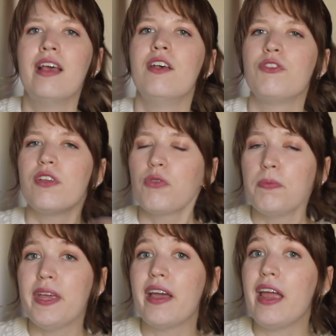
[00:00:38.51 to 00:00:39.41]
So this would
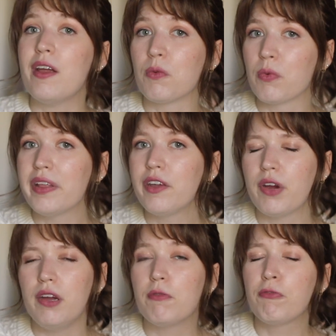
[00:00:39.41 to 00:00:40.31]
be a really
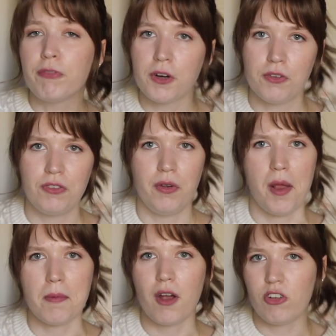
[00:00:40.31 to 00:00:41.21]
great first
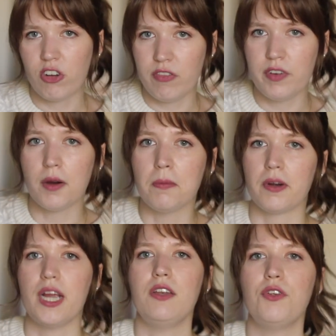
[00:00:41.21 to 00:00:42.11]
sewing project if you are
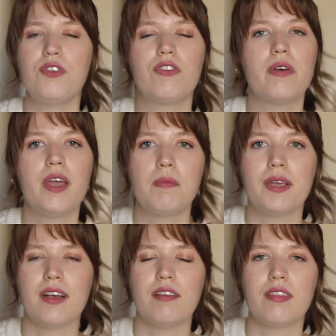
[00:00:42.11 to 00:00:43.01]
brand new to sewing
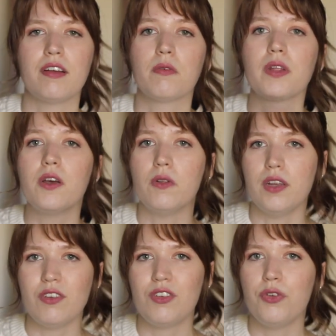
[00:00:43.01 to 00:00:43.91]
because there are really
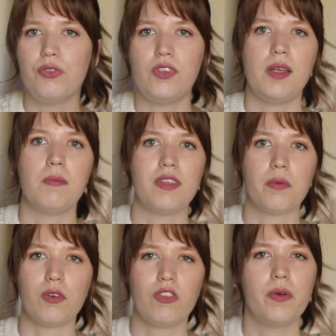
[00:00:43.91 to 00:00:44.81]
only two seams that
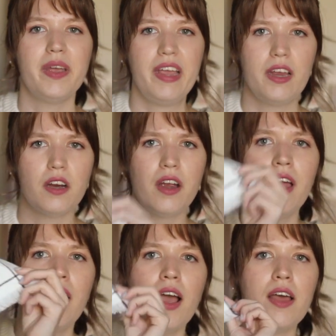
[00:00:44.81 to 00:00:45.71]
we're sewing here
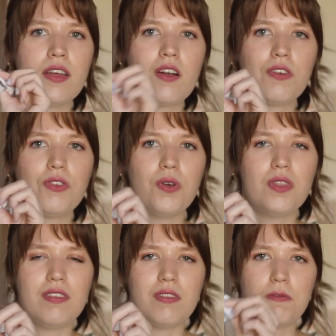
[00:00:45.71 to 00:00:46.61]
and then also
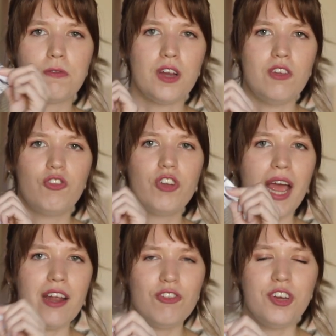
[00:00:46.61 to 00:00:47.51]
this fringed
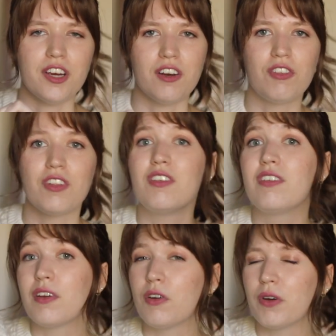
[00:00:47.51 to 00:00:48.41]
edge here. So this
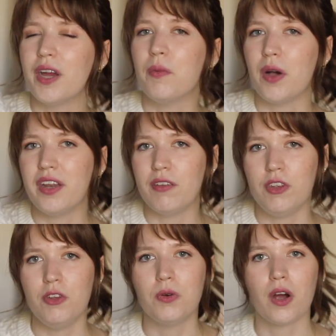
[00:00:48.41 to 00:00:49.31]
is a great one if
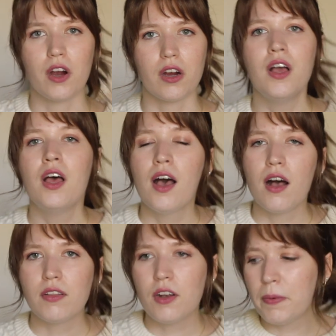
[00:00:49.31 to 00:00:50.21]
you are
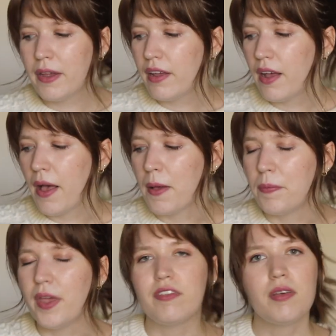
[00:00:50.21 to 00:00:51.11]
a little bit
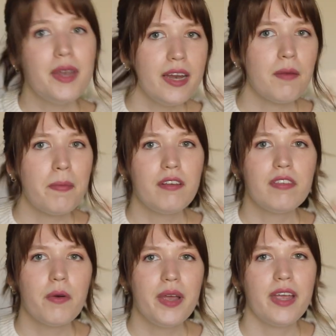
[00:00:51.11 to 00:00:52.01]
um, intimidated by
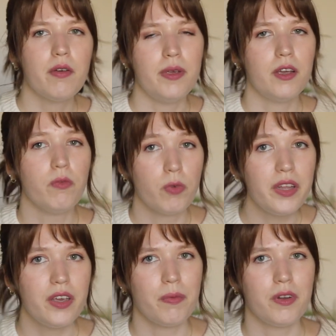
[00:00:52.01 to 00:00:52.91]
sewing. It would be a
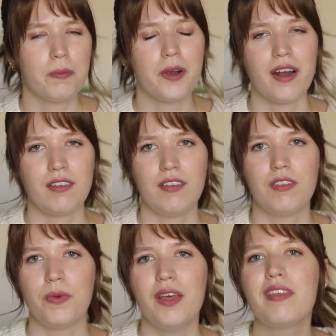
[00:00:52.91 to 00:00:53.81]
really good one to
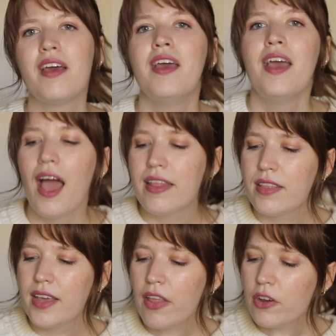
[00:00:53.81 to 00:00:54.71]
practice with. And
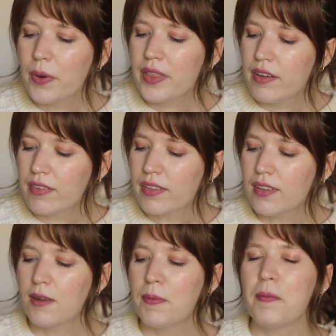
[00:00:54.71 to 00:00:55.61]
then the other one that is a
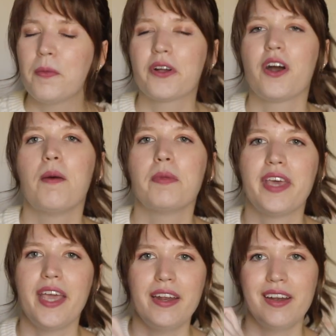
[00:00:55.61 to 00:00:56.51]
little bit more
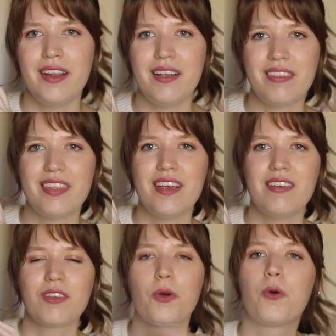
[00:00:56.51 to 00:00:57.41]
complicated is
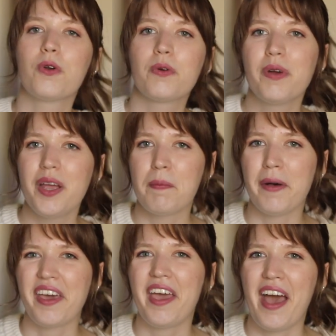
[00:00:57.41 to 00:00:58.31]
this corduroy
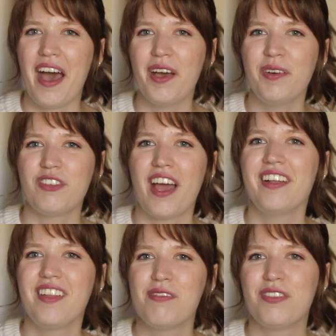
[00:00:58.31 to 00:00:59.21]
bucket hat, which I
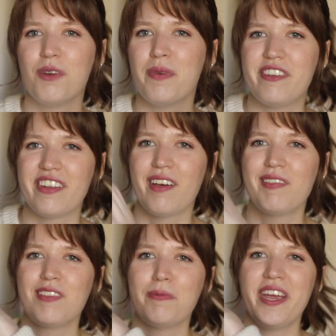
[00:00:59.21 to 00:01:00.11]
love so much. I love
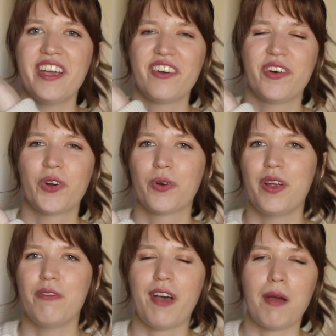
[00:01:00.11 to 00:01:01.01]
this pink
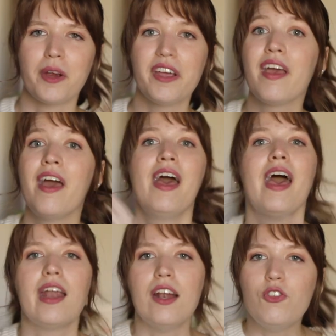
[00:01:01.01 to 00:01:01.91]
corduroy fabric.
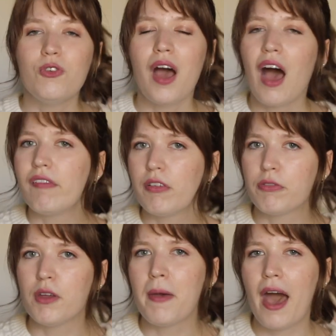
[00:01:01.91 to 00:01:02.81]
And I do have a
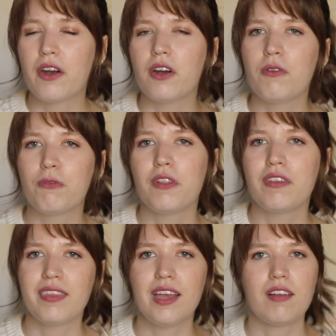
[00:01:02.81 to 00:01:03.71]
free pattern for
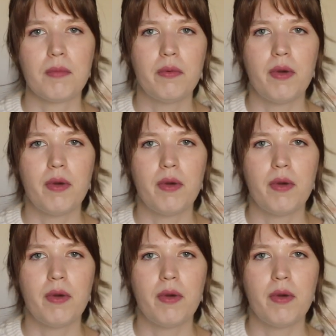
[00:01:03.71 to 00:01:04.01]
this linked on my